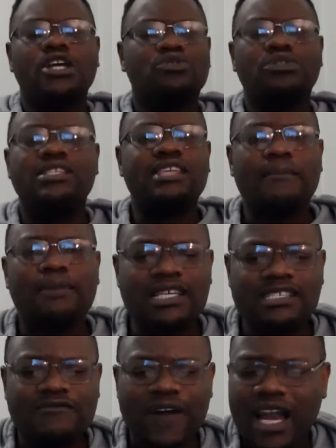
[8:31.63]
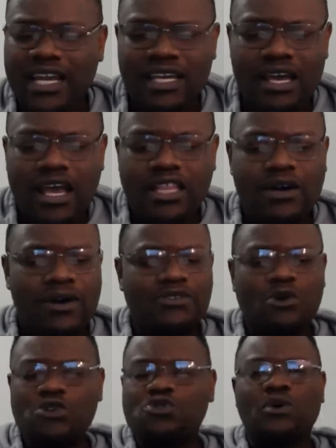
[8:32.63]
to the Zambezi Valley. There was
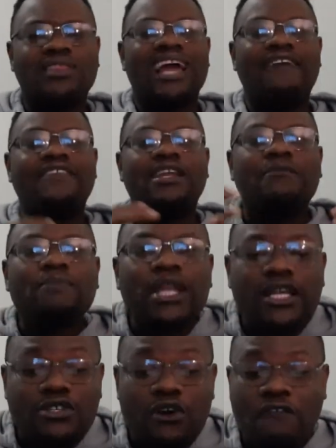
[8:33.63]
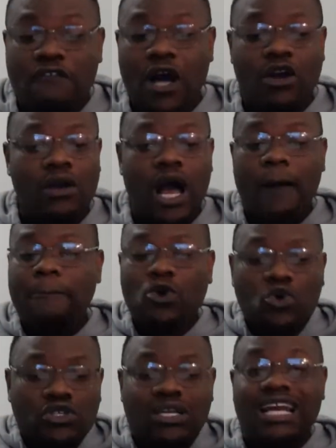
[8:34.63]
also the availability of a
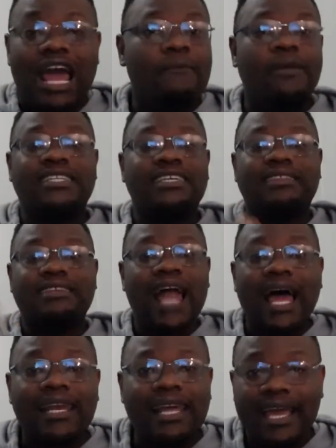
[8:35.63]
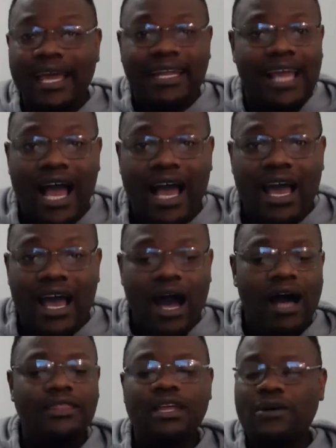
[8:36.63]
good climate in the Dande area.
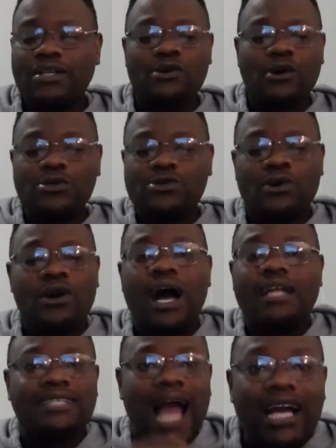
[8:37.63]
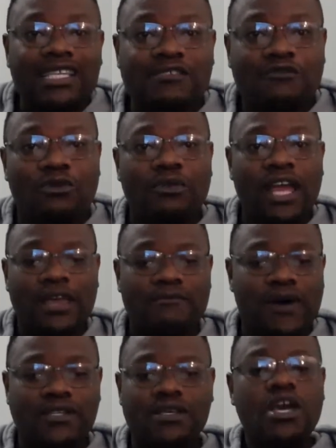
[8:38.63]
There was also attacks from
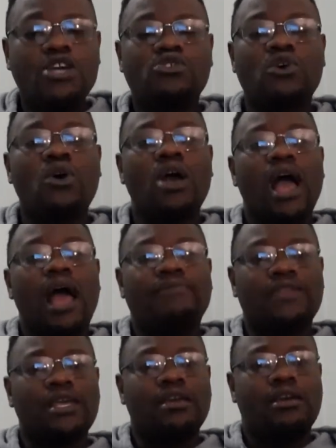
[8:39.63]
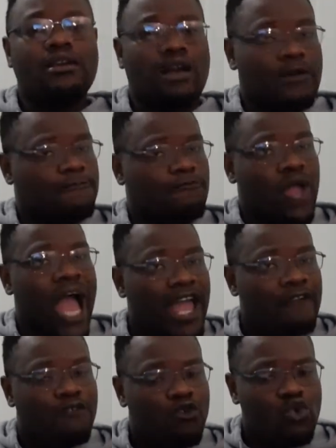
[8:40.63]
neighbours. So I think I
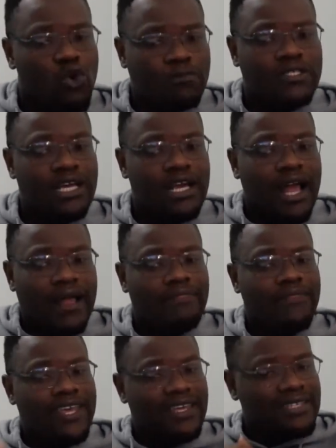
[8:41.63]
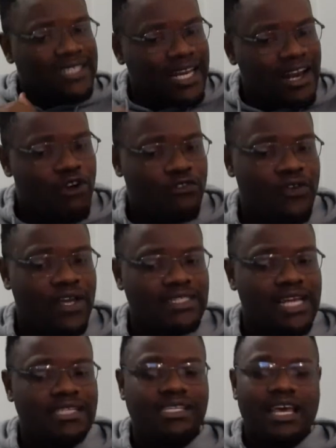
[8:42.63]
have grouped the internal
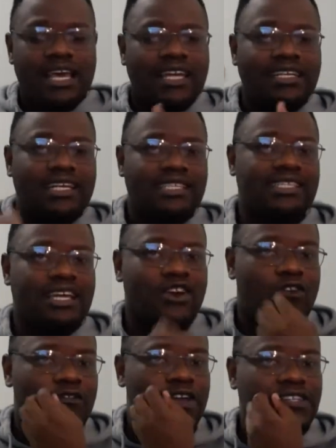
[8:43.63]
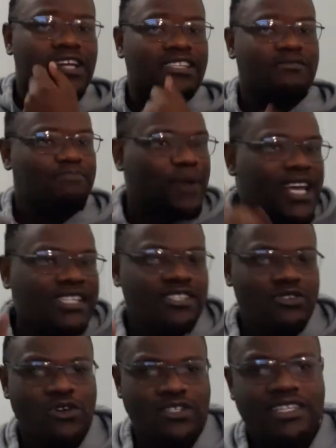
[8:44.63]
factors and the external factors. Please
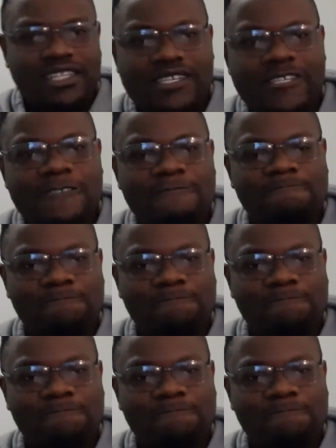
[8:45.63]
note this.